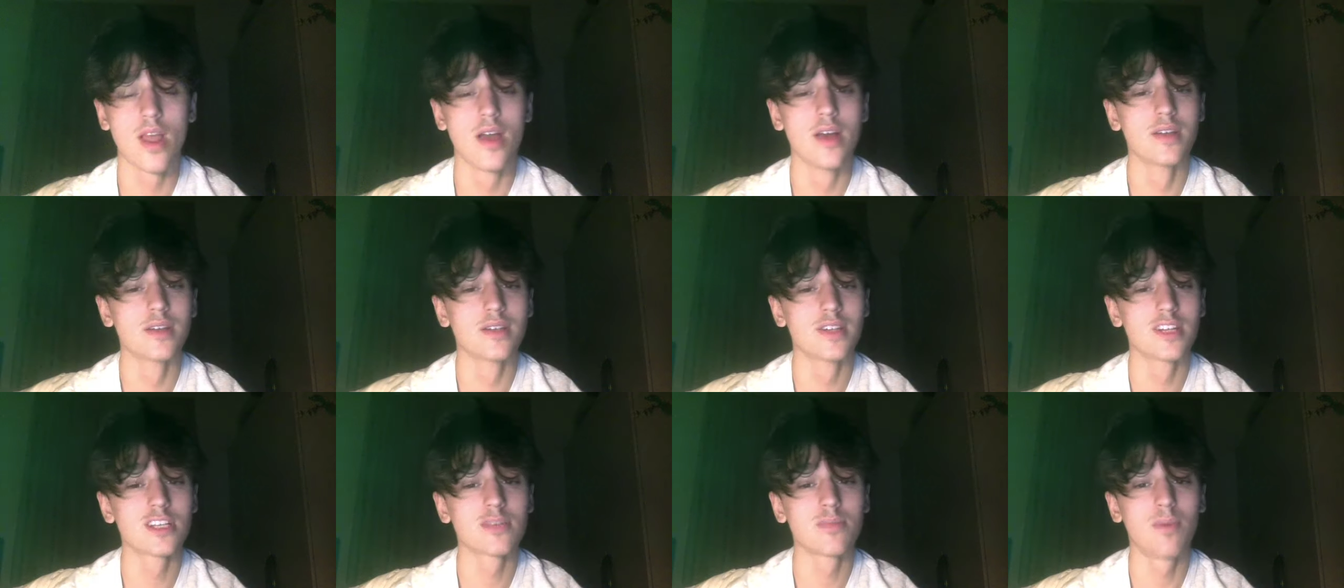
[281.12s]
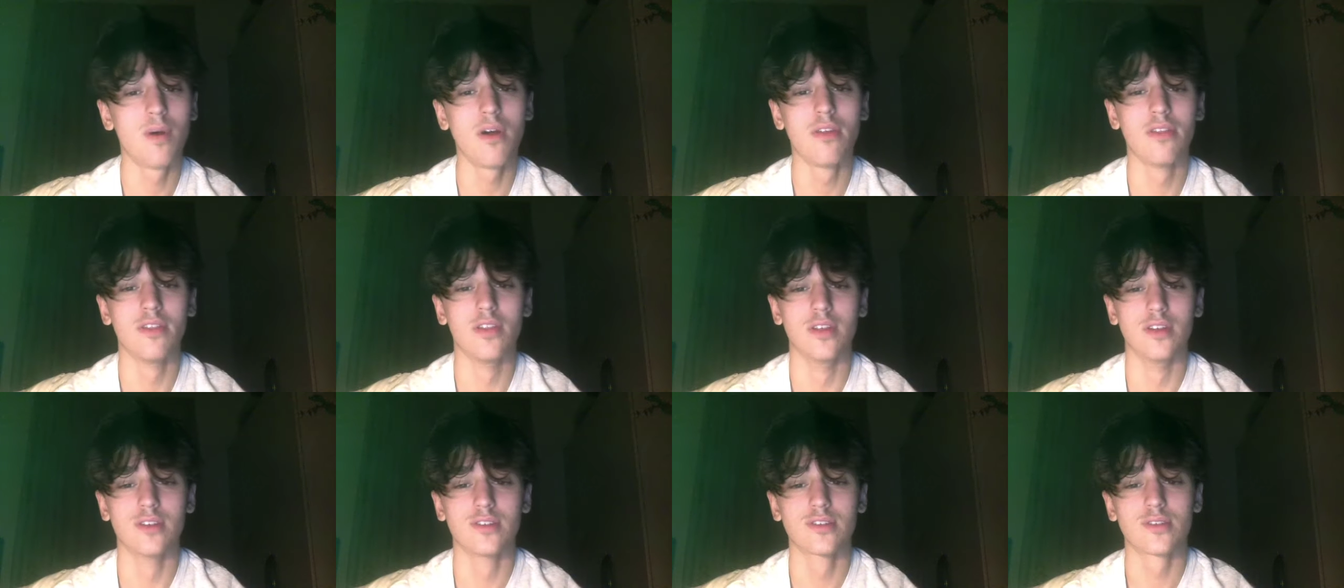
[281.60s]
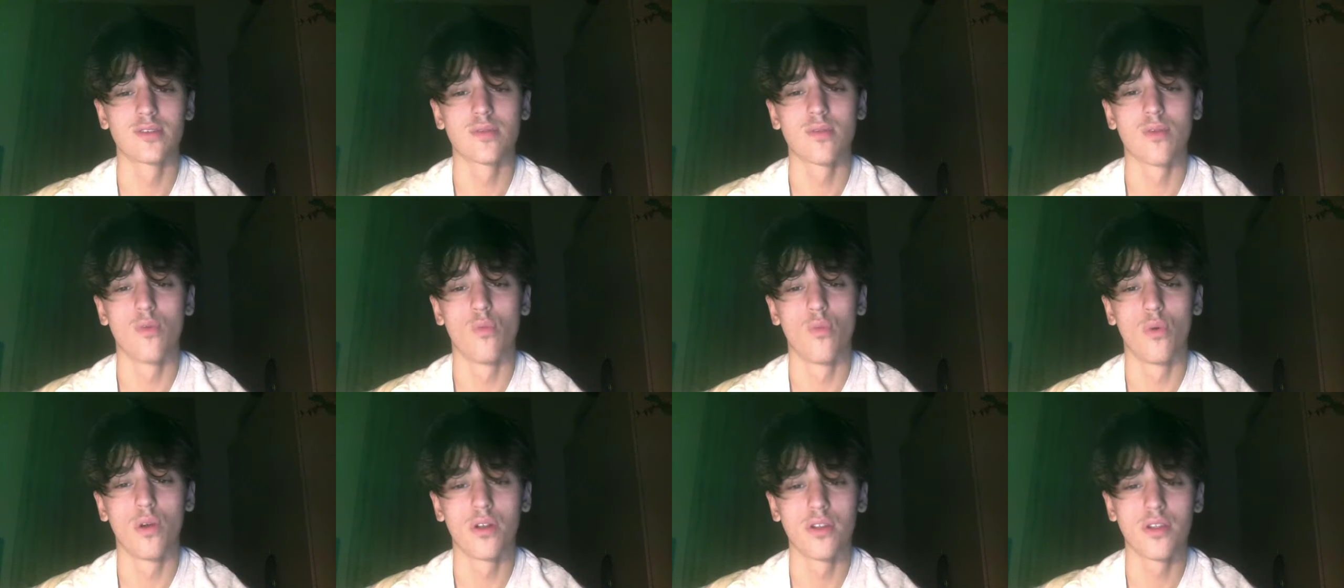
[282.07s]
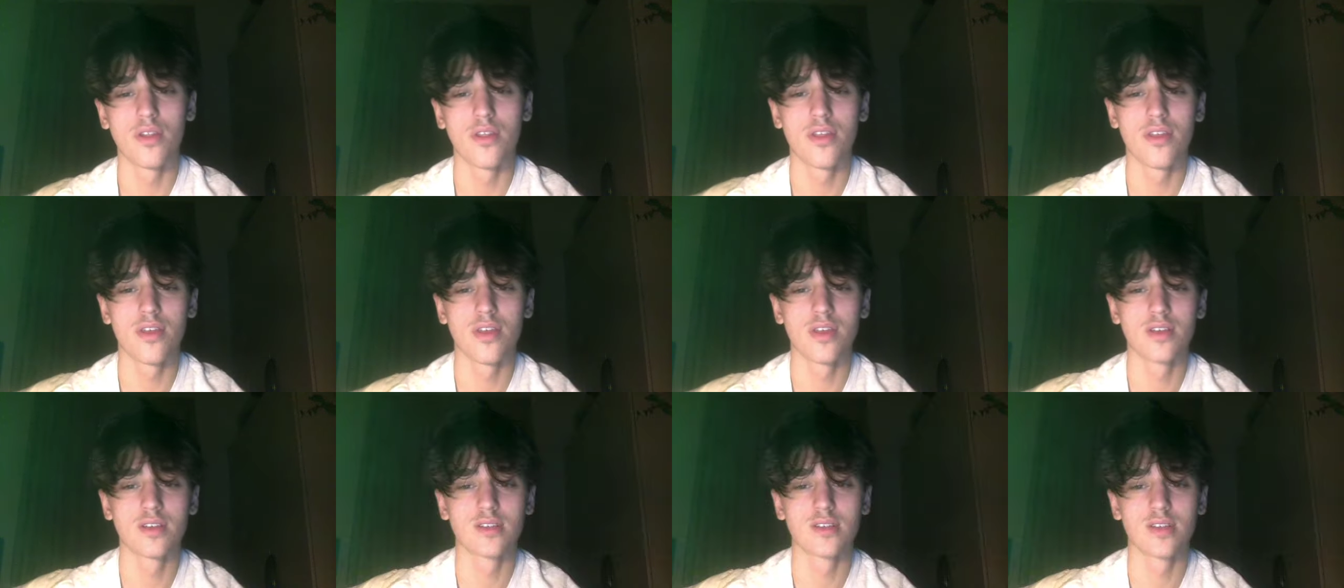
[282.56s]
Despite this, one of the
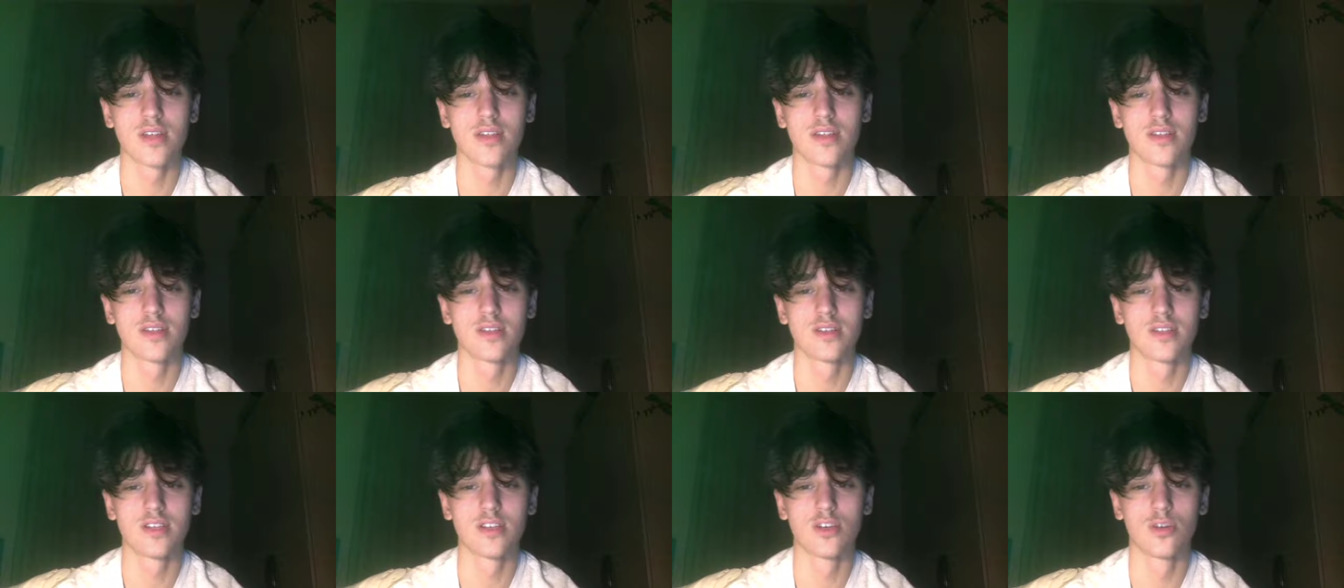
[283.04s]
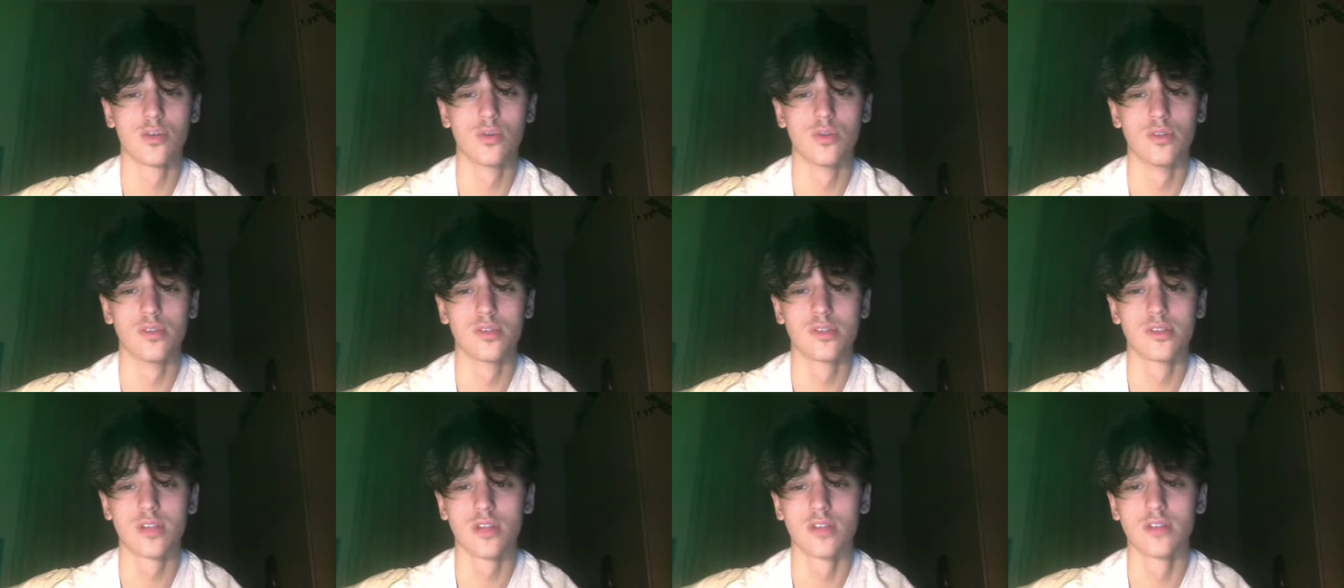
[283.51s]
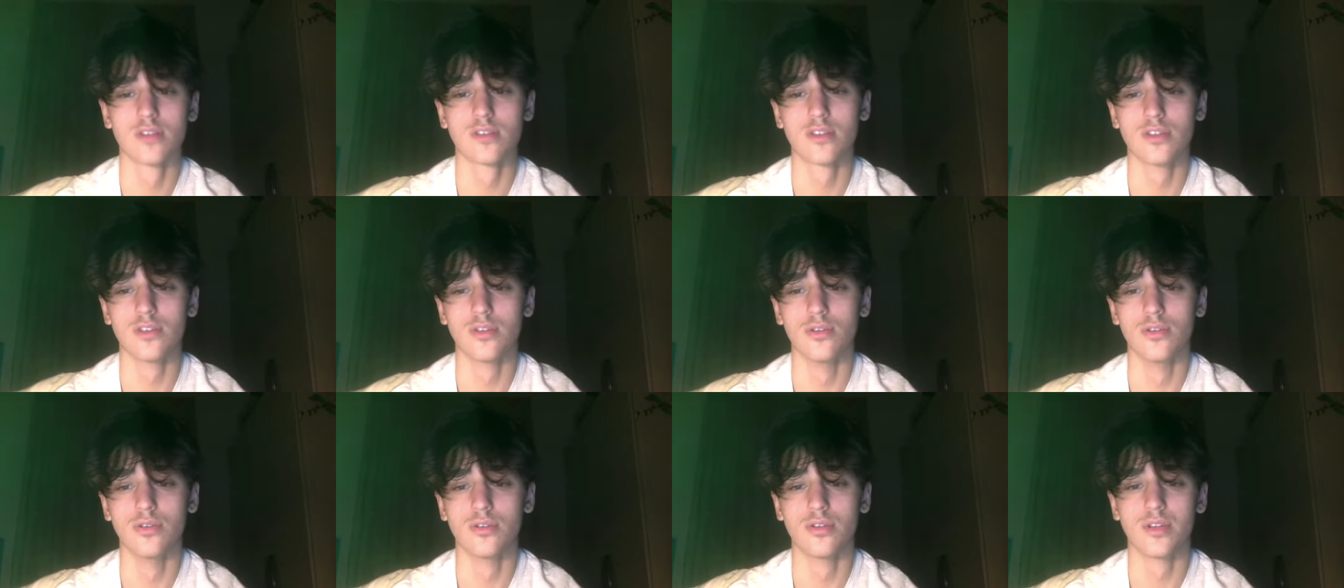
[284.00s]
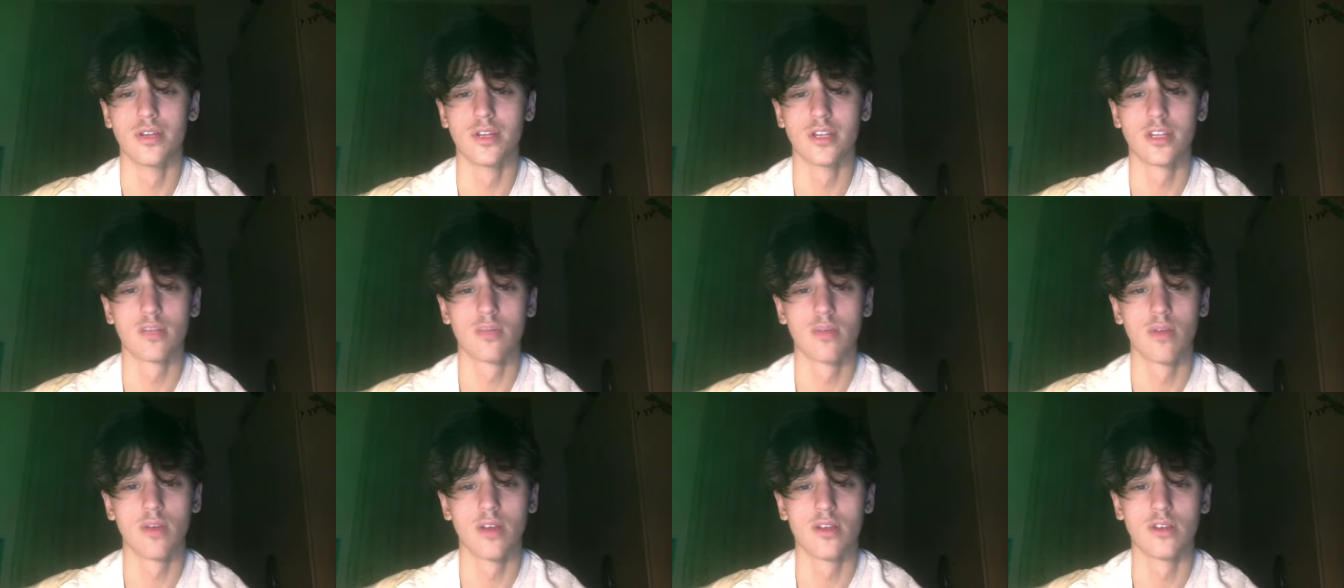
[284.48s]
things that this sequence does do to
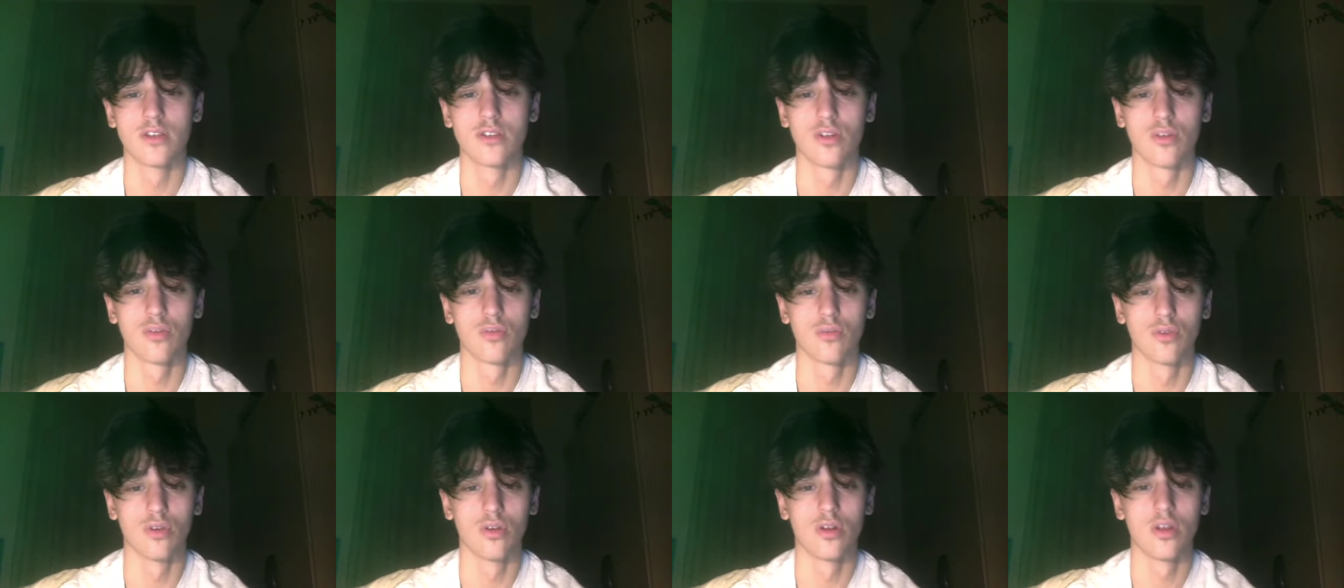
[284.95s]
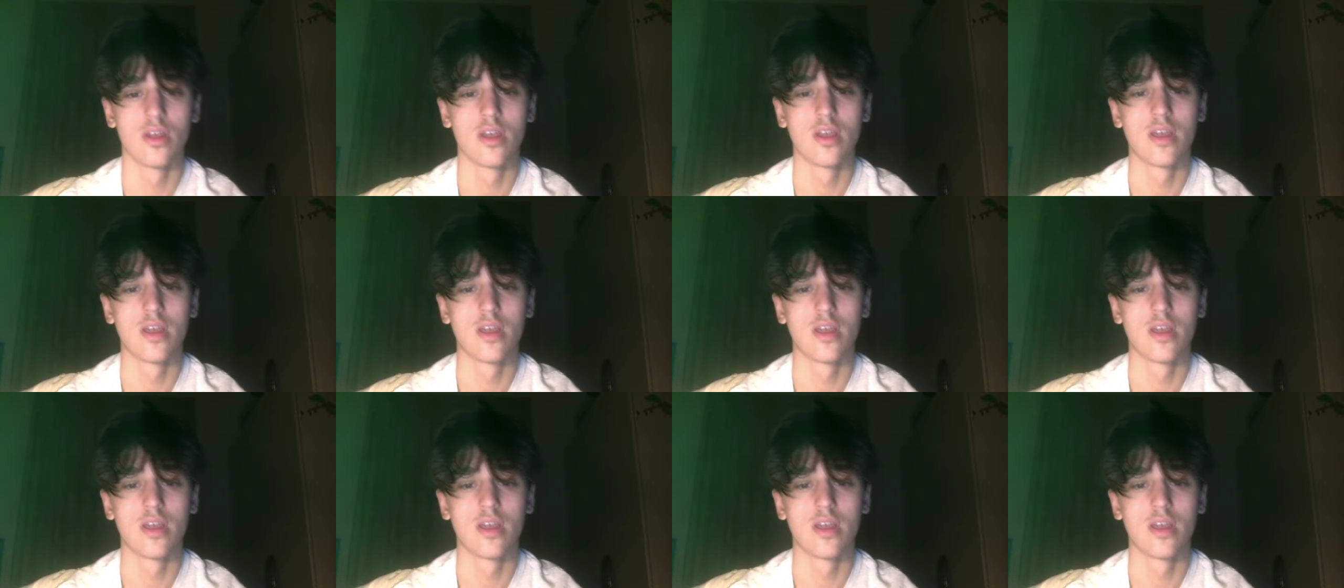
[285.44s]
display its genre